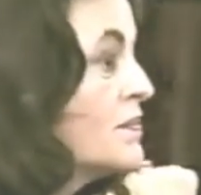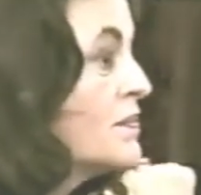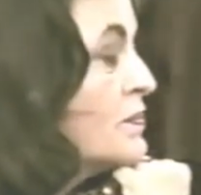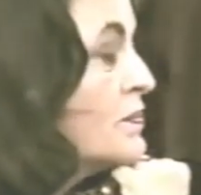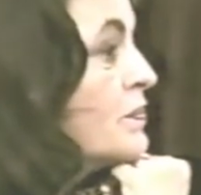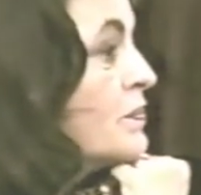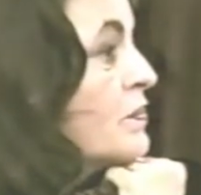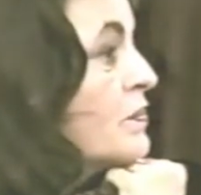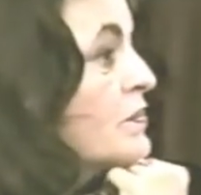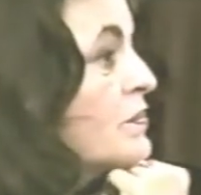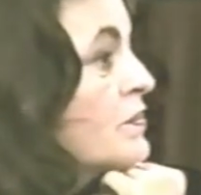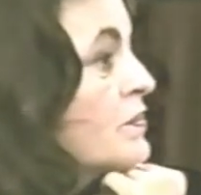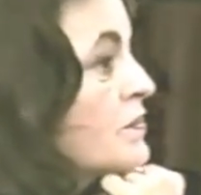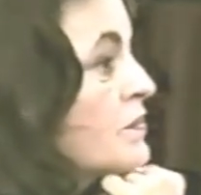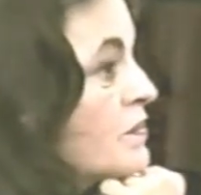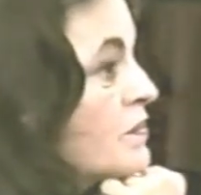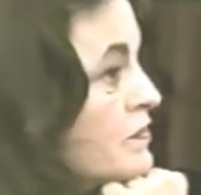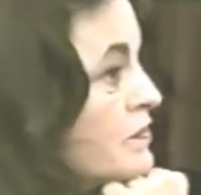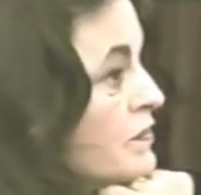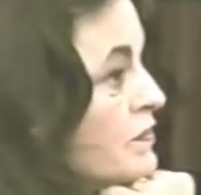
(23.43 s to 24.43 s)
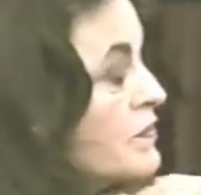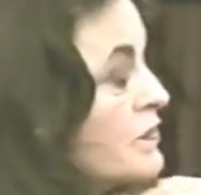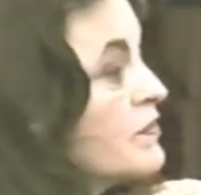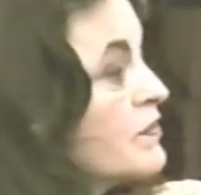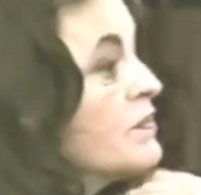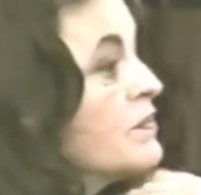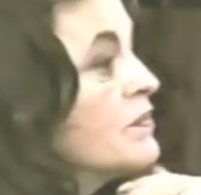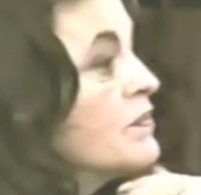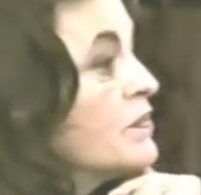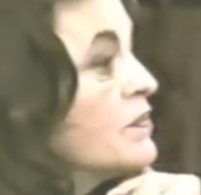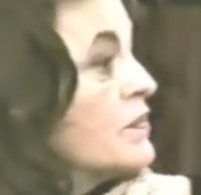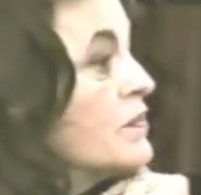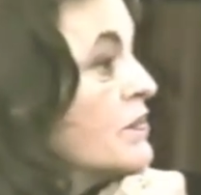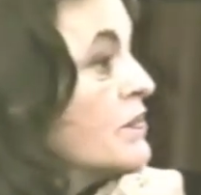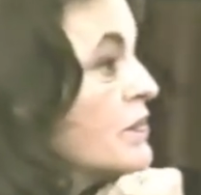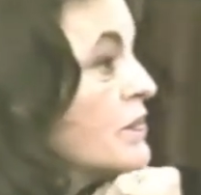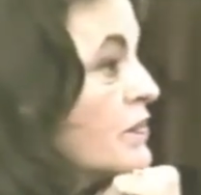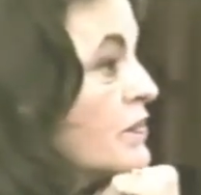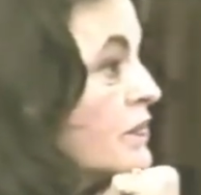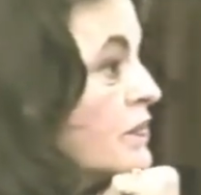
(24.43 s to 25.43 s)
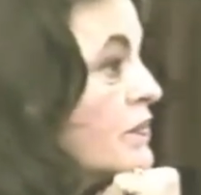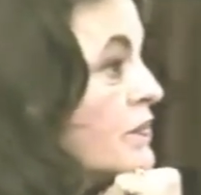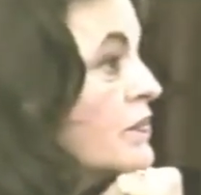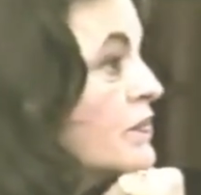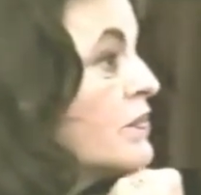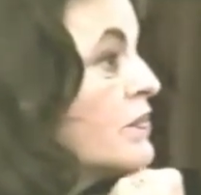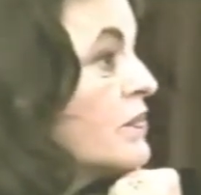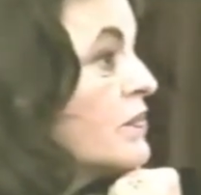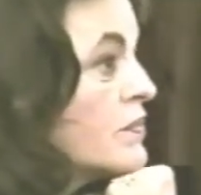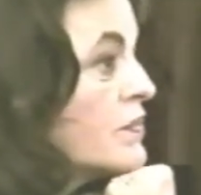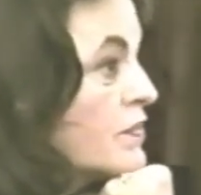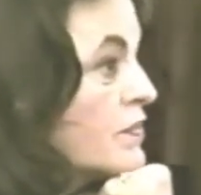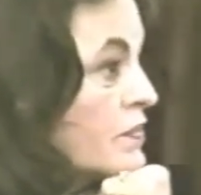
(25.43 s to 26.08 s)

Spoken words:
No one is speaking in this clip.